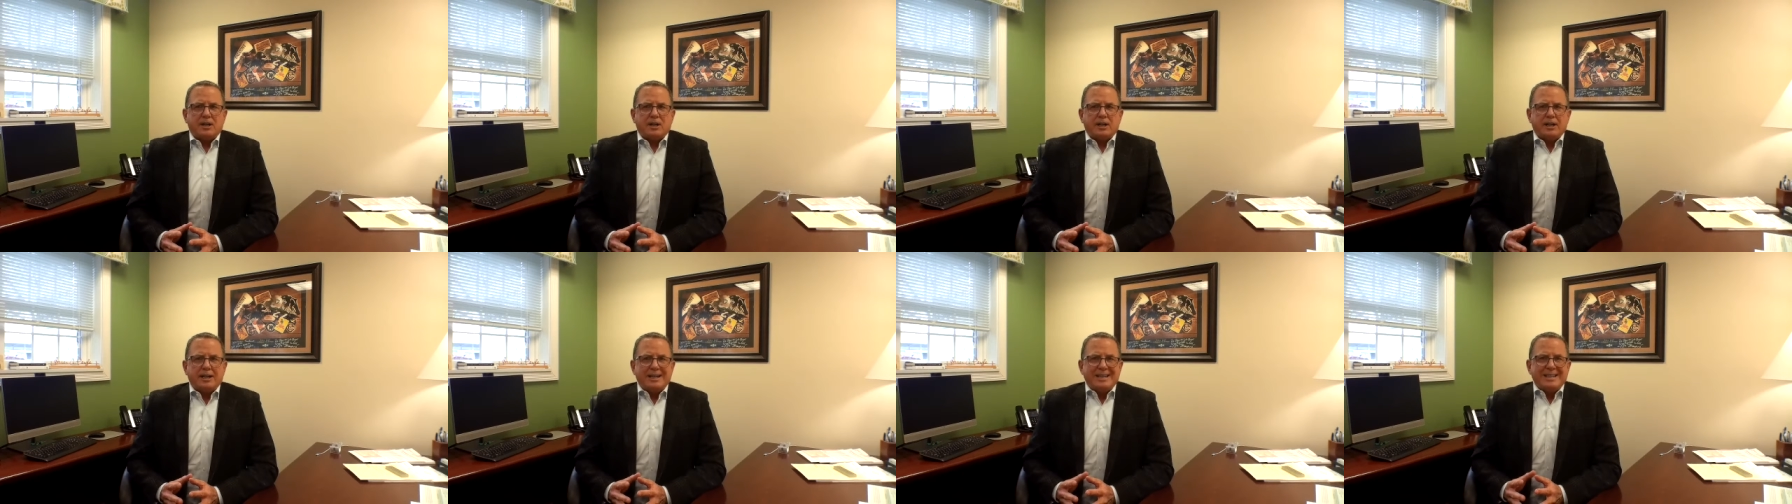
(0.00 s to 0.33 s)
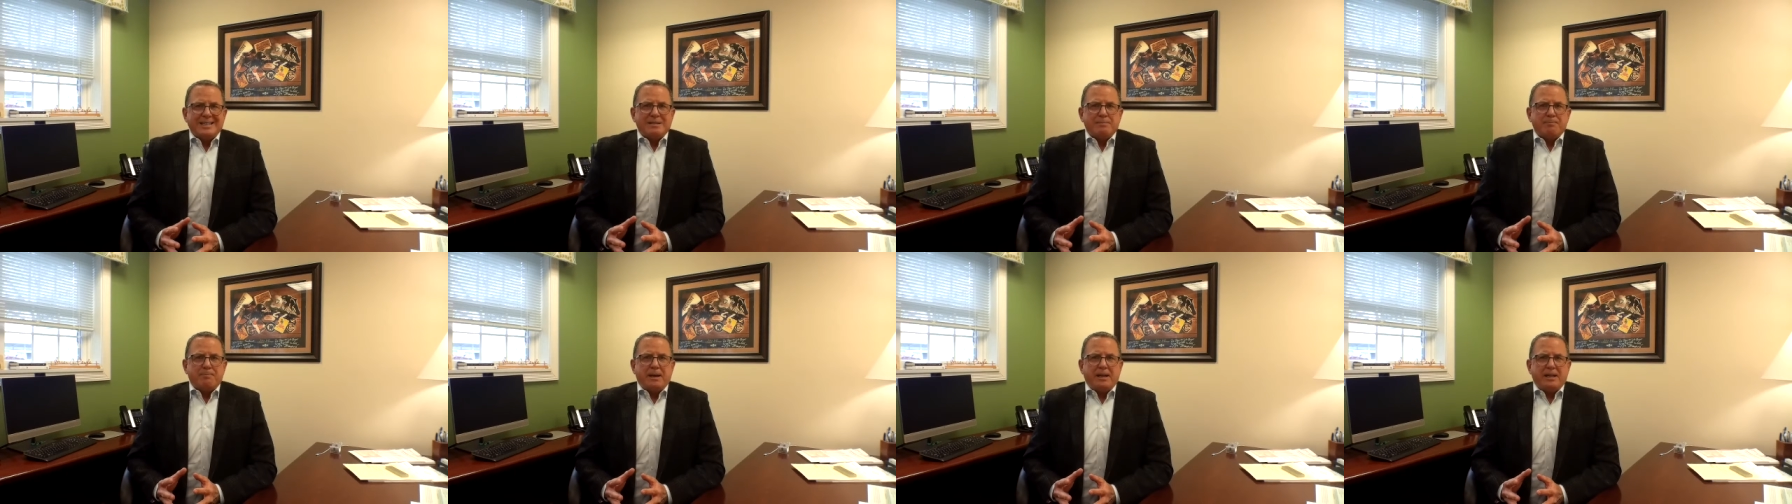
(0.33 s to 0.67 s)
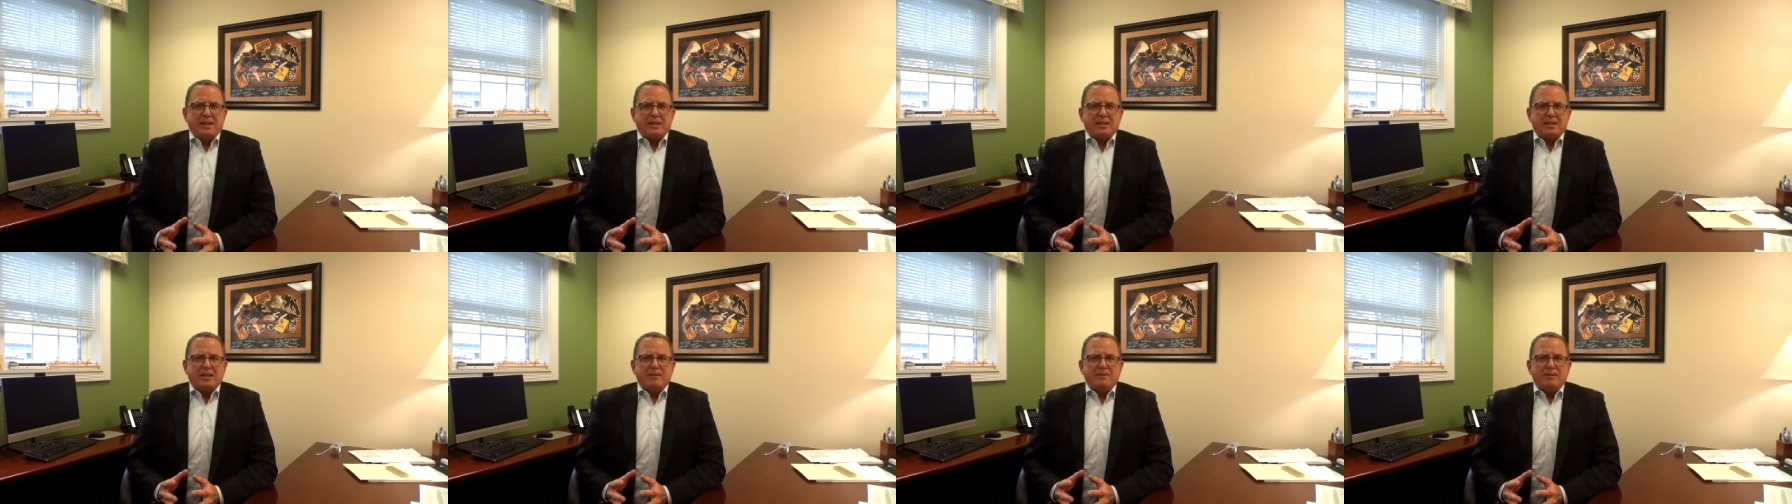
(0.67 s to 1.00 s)

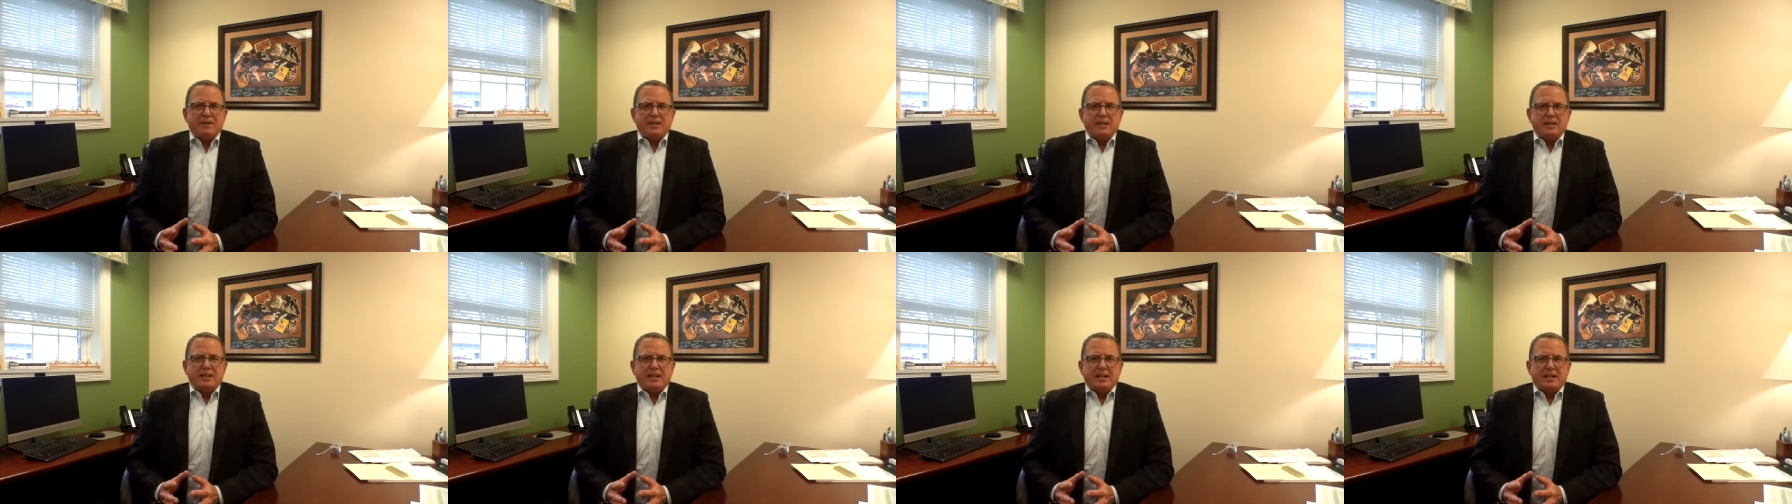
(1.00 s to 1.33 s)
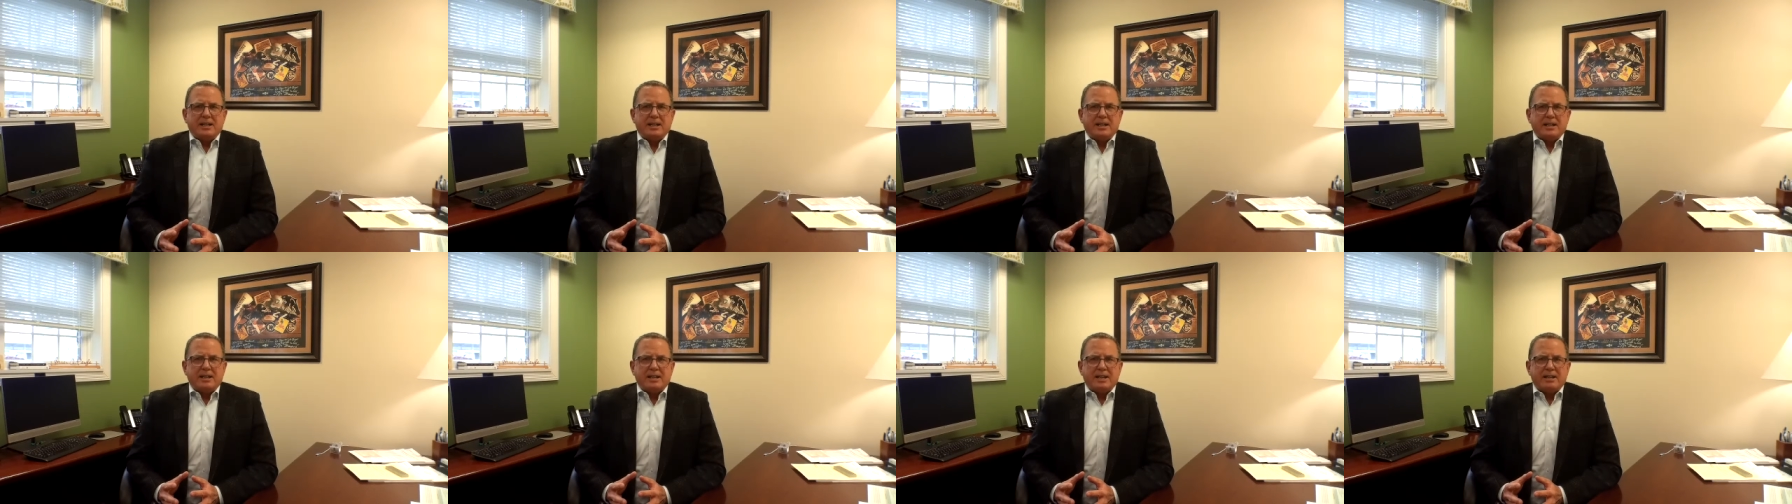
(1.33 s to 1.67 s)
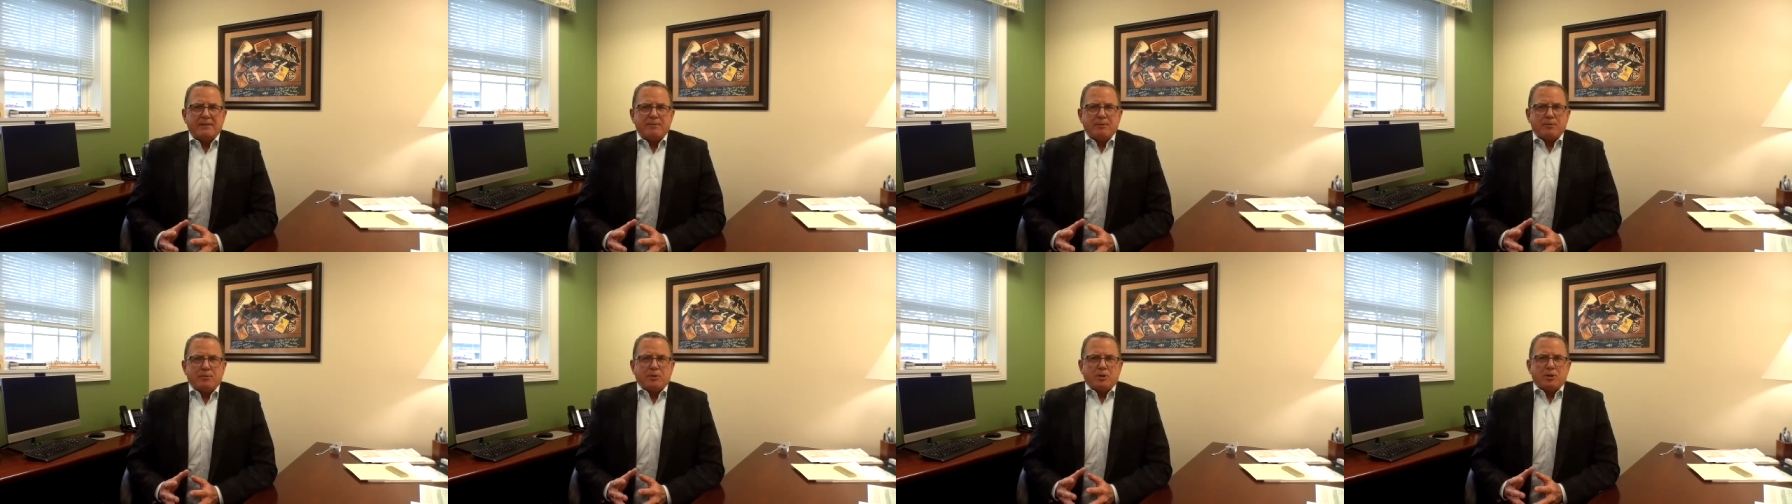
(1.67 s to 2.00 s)
Independent living,
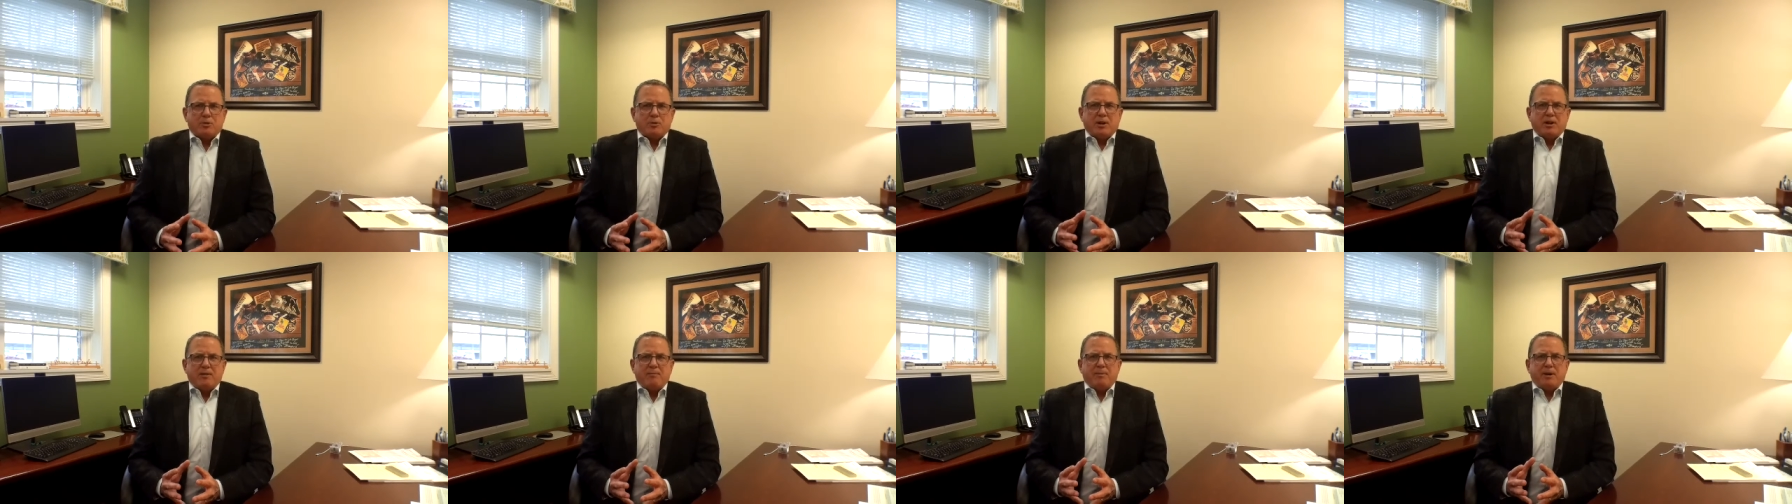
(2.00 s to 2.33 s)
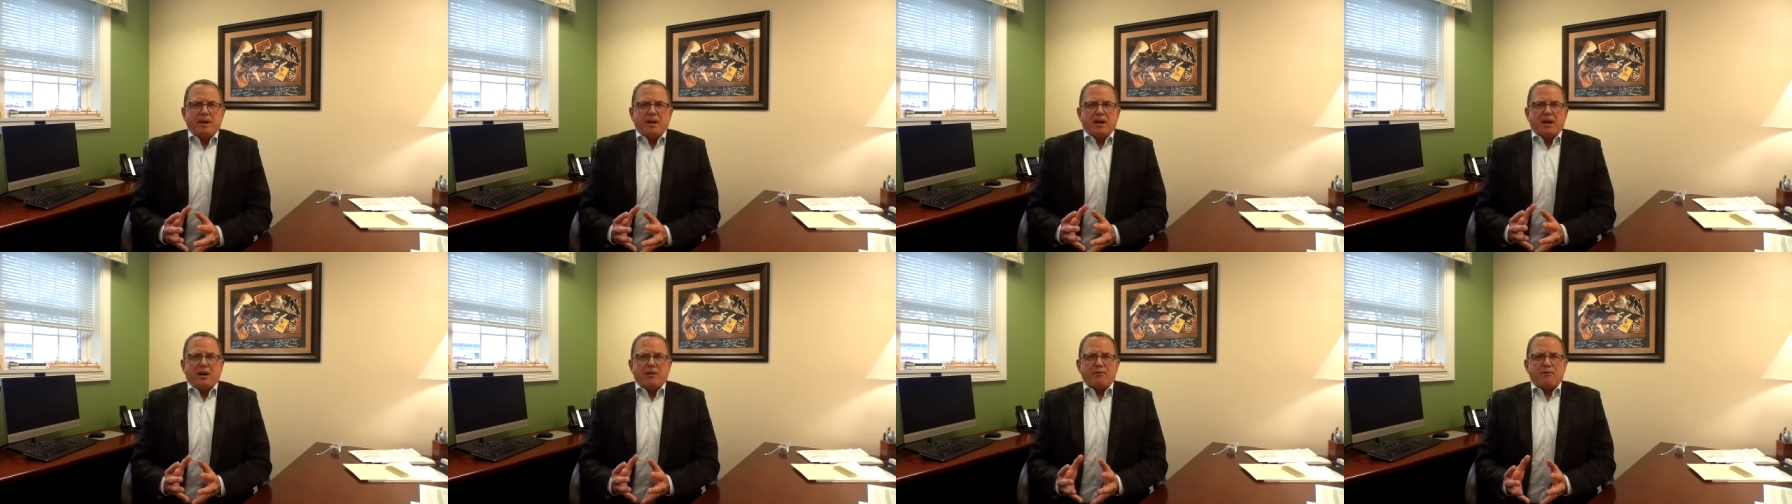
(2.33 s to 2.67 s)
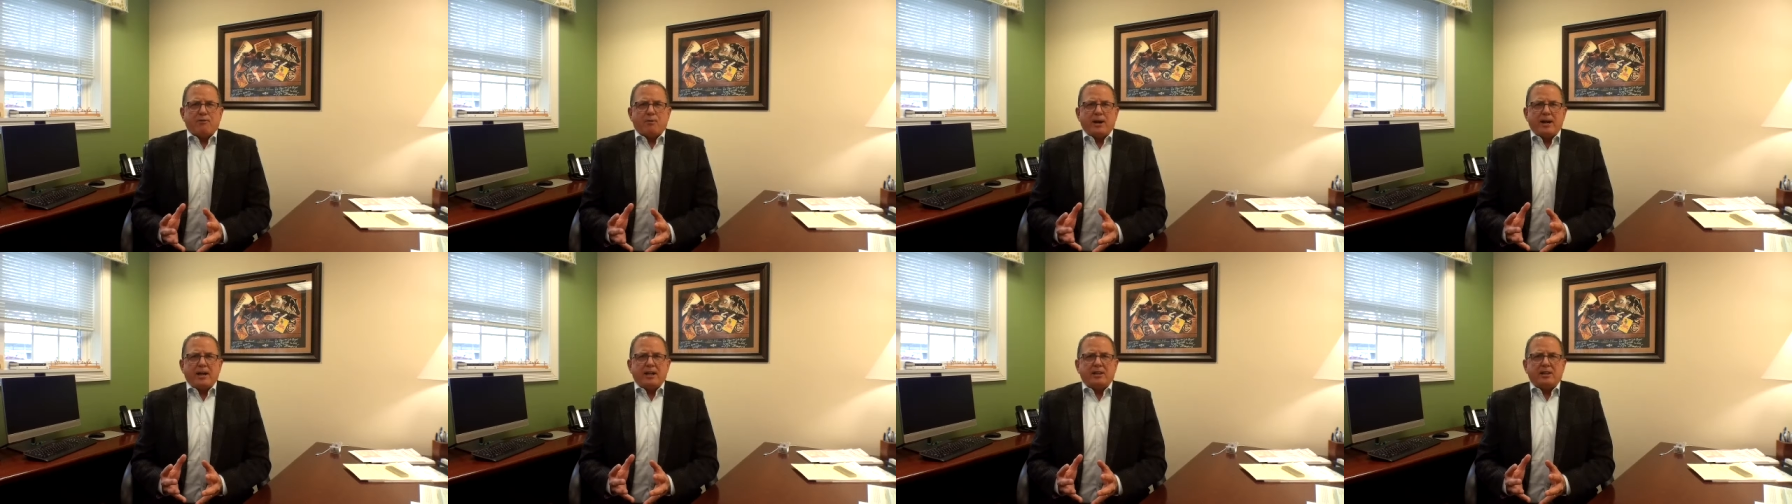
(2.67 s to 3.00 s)
if you were to drive by our
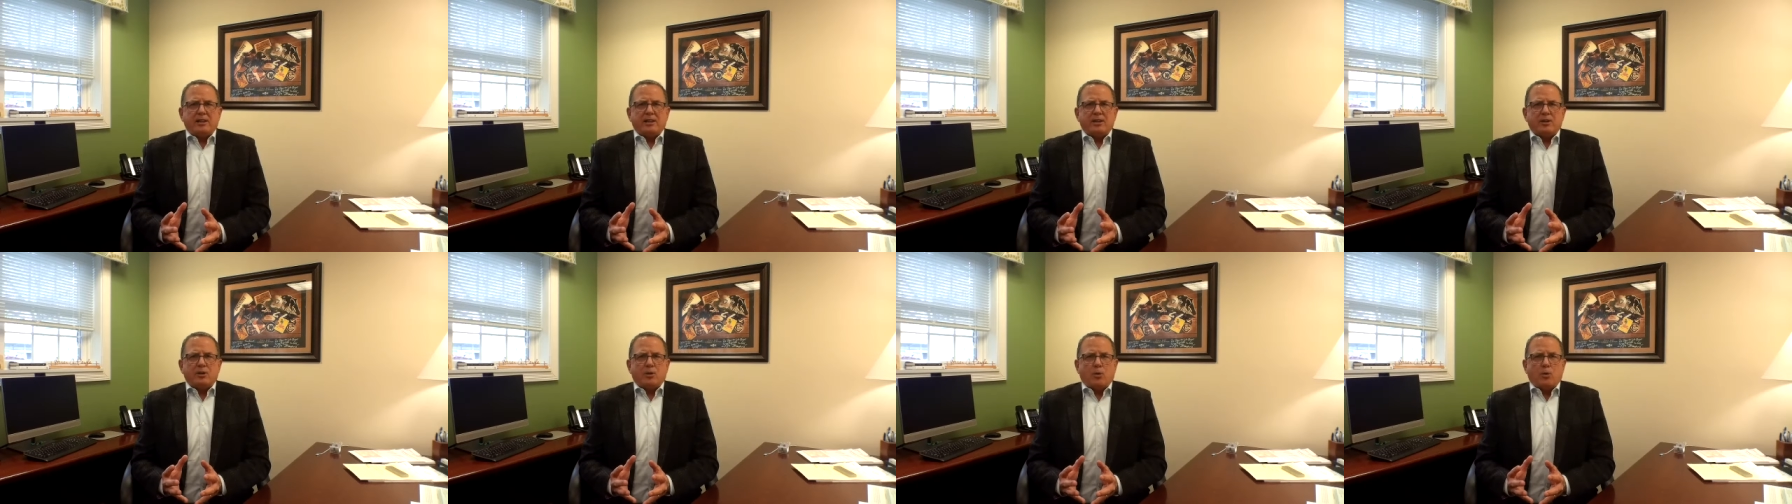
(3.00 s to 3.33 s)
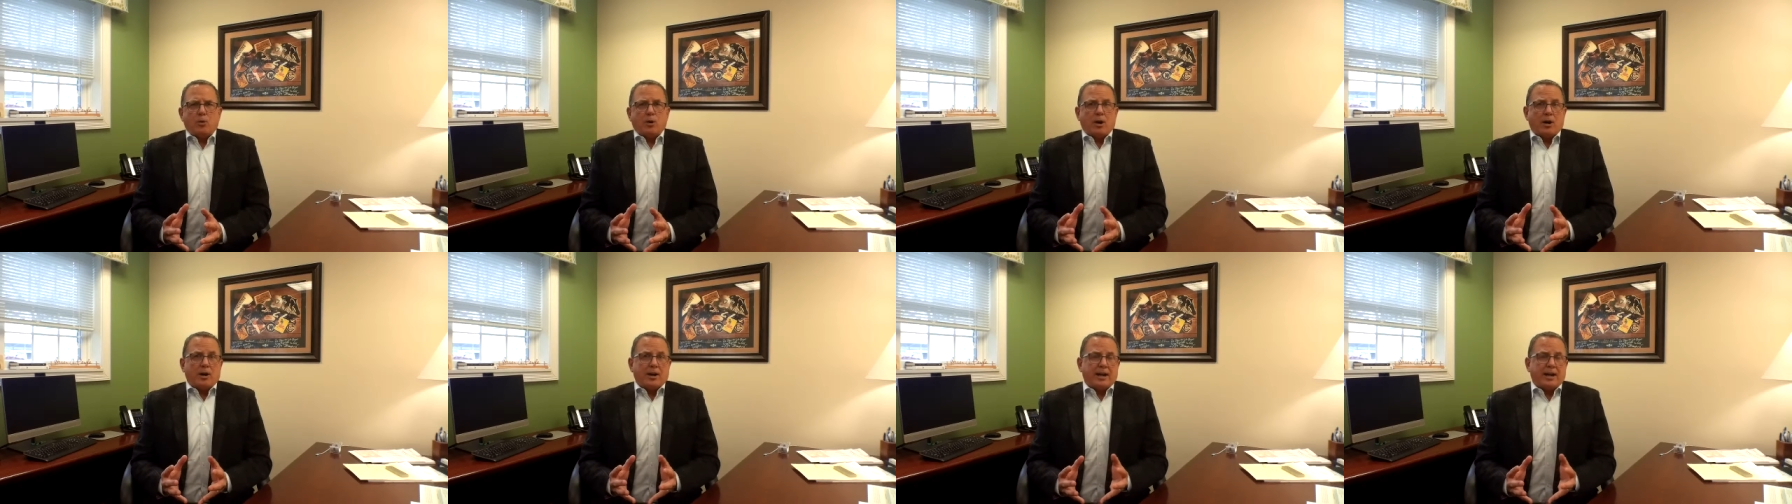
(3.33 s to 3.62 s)
Franklin or our